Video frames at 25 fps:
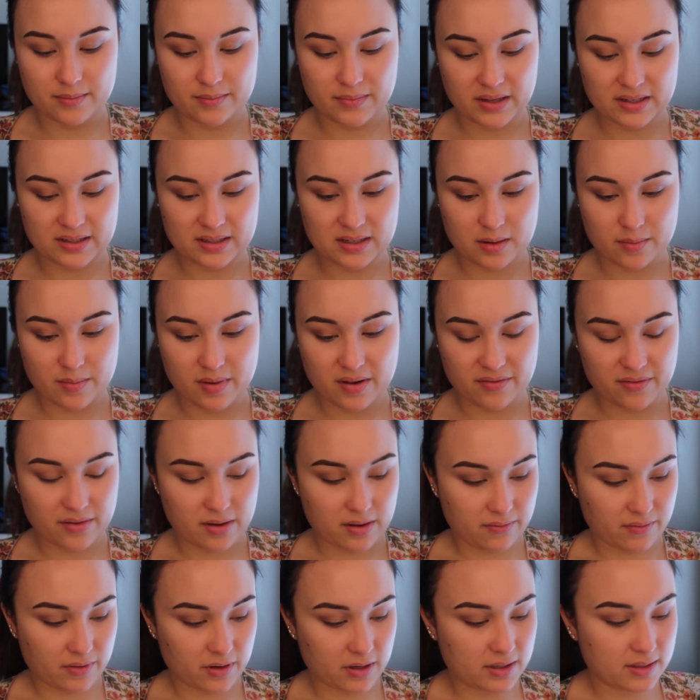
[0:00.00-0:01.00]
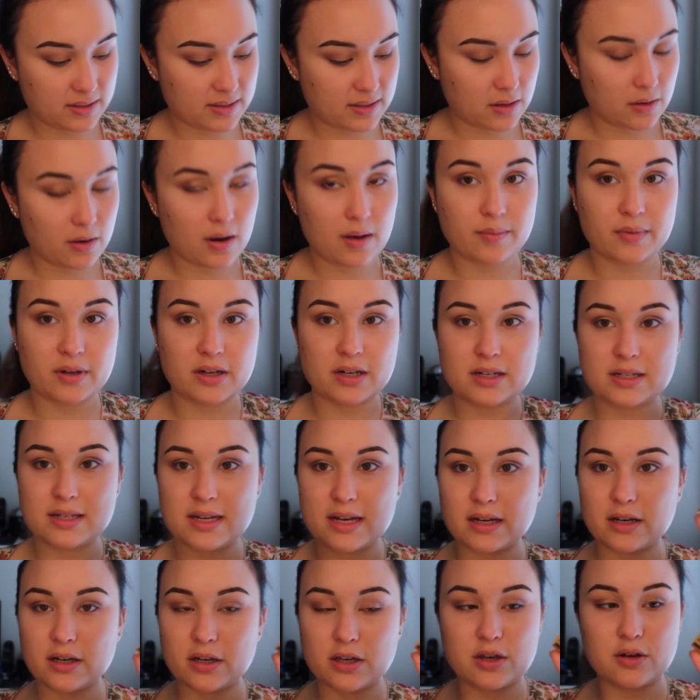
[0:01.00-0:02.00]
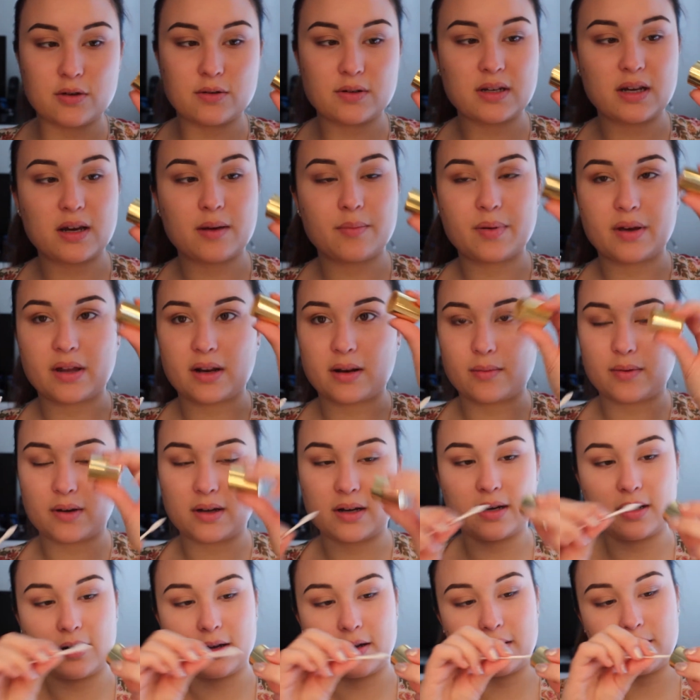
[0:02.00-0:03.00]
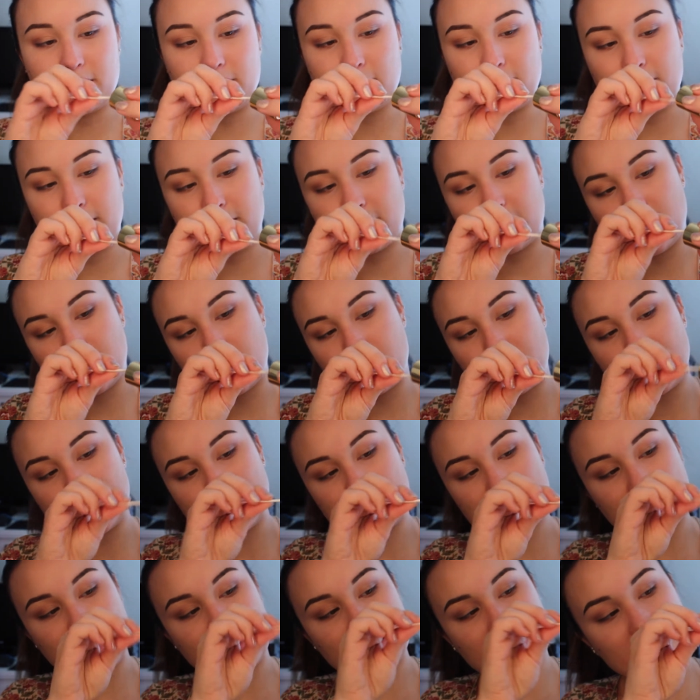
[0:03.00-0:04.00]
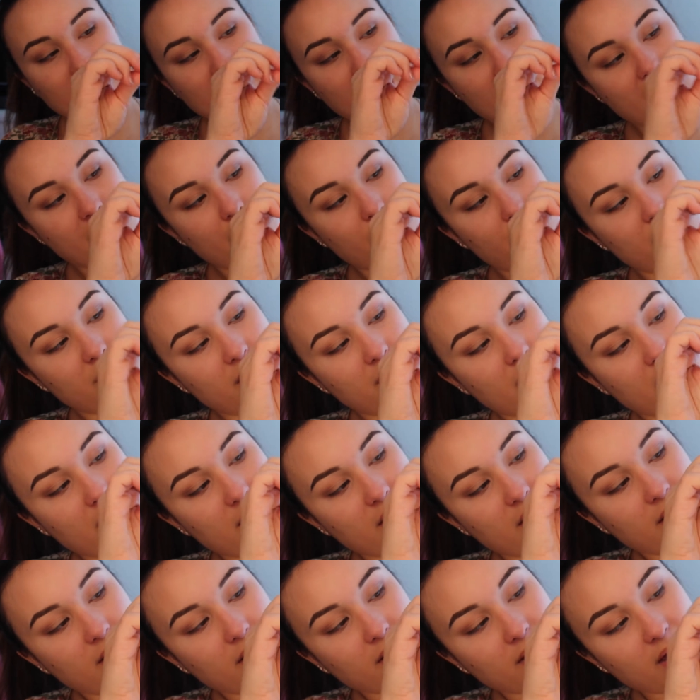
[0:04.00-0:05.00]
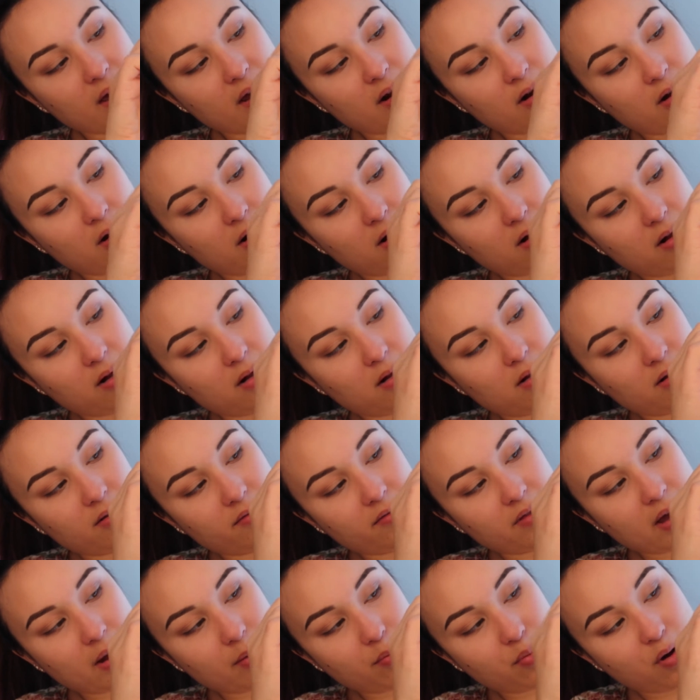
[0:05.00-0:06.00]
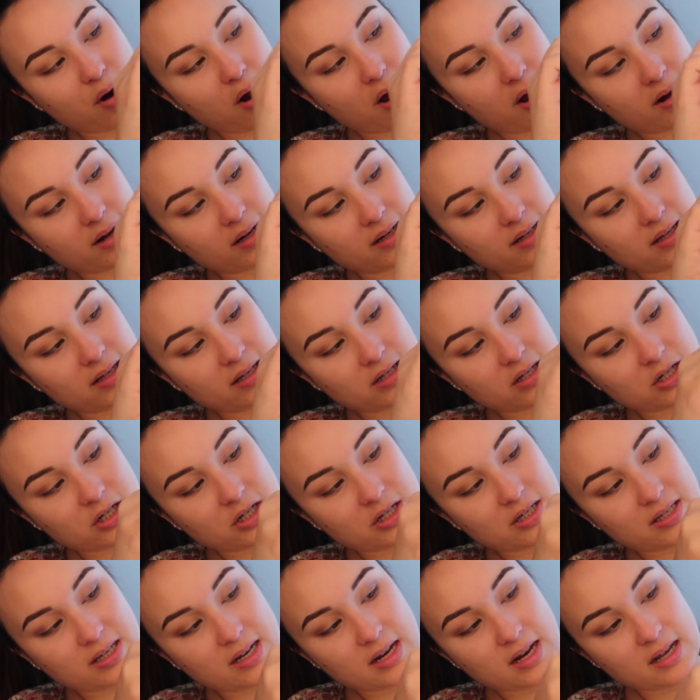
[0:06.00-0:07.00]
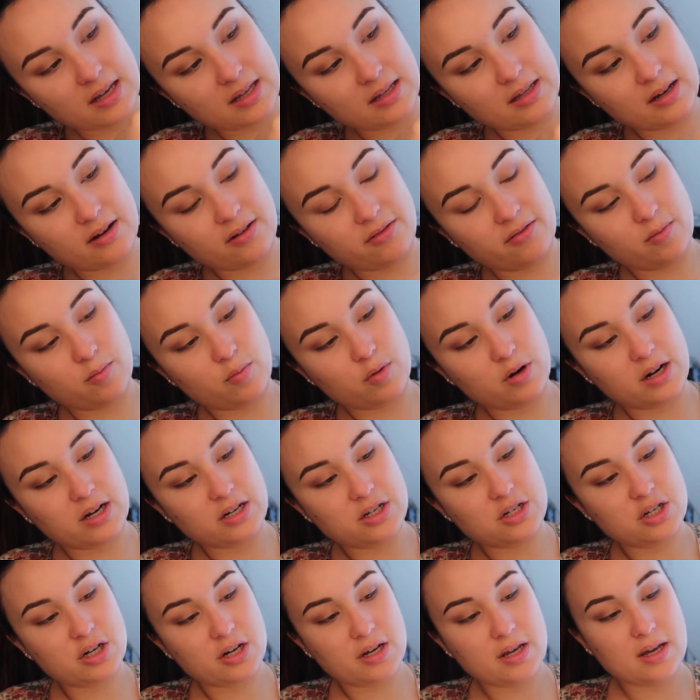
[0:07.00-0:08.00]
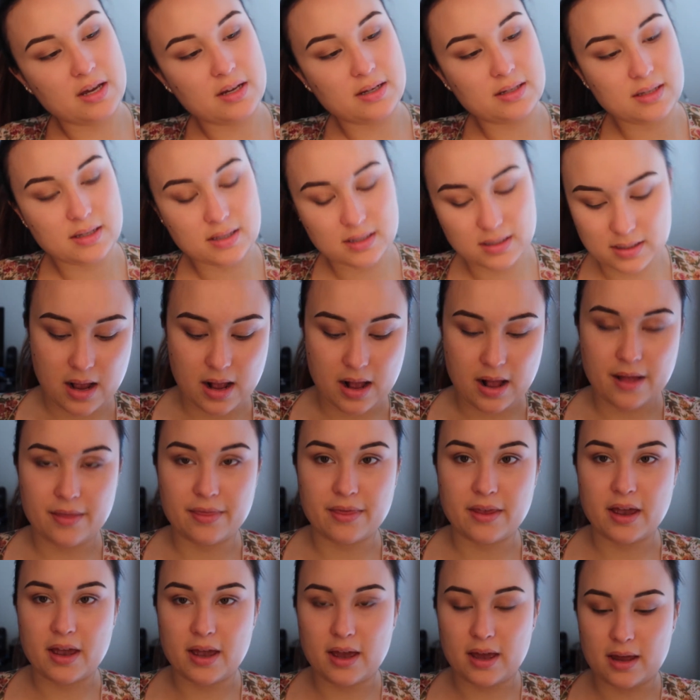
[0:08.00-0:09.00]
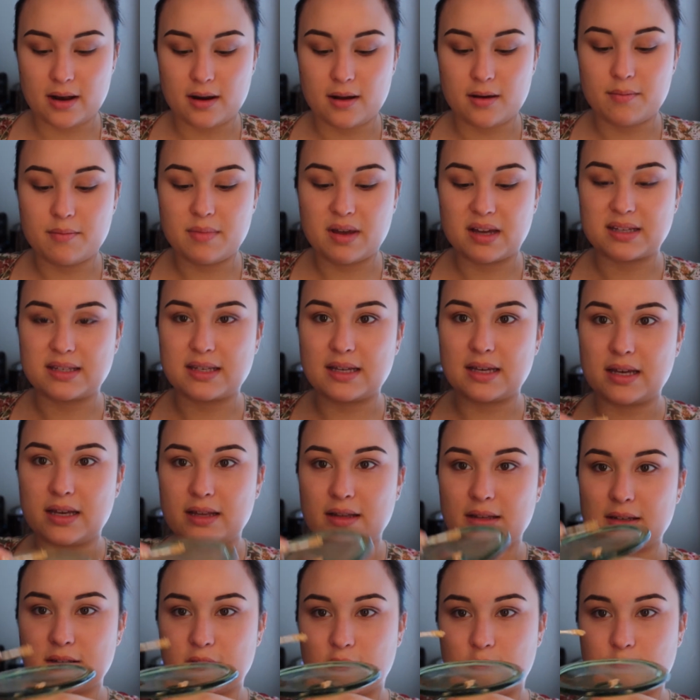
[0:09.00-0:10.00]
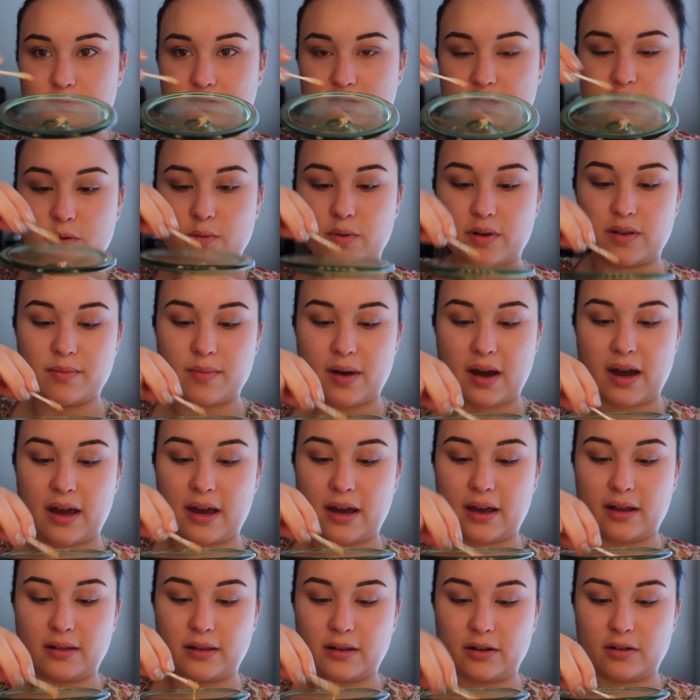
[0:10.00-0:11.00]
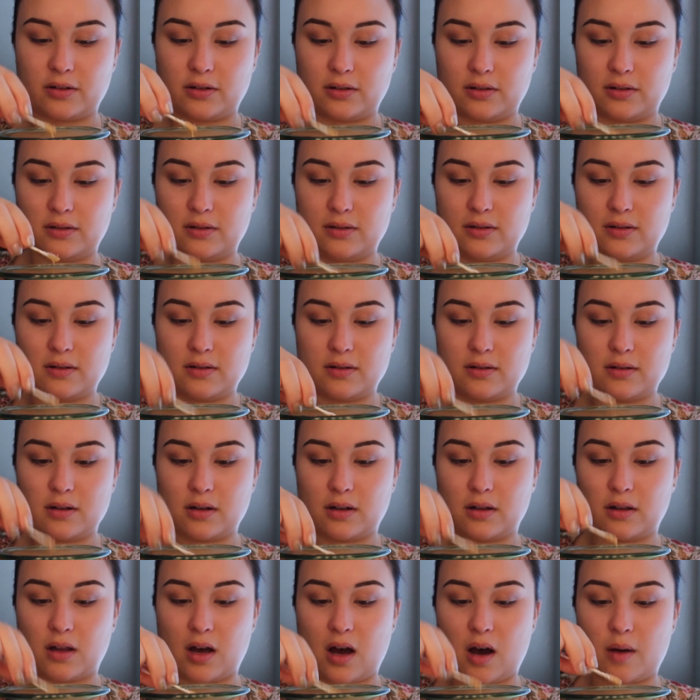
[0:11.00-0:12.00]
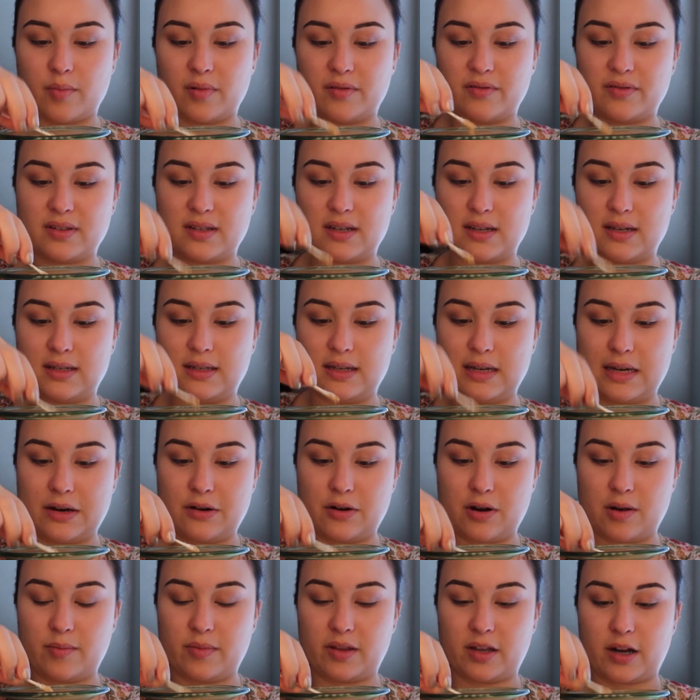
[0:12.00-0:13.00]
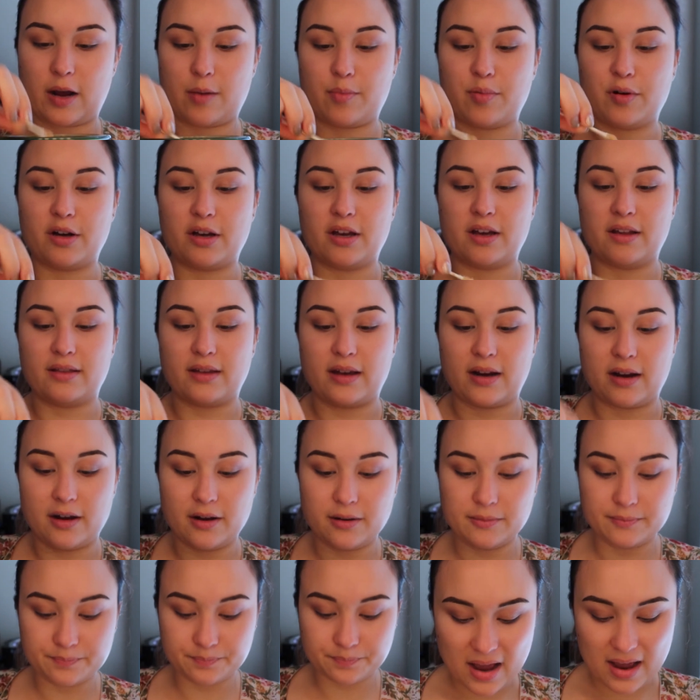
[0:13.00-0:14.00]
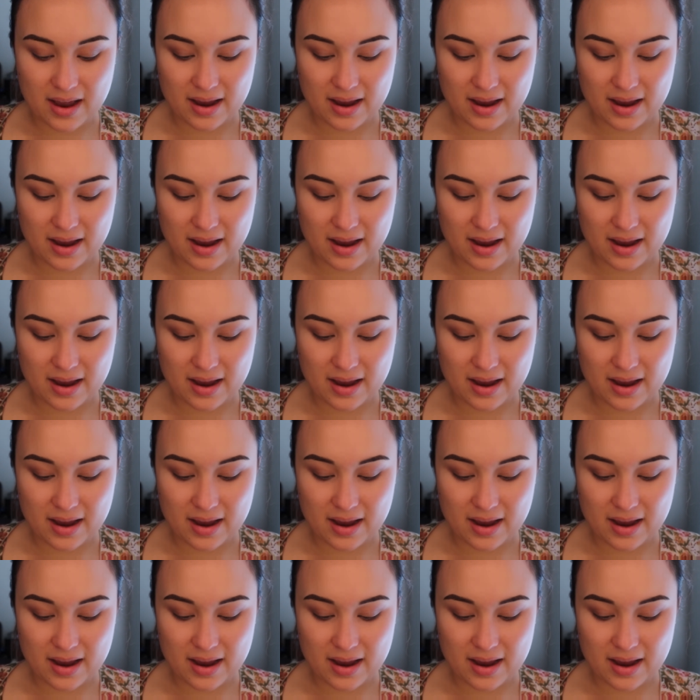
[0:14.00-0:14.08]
That's not my favorite. So I'm gonna take a Q-tip and I'm gonna go inside the cap, get all of that product that's just sitting in there from when I shook it, and then mix it in the soap dish with my little glob of CC cream that I put in there.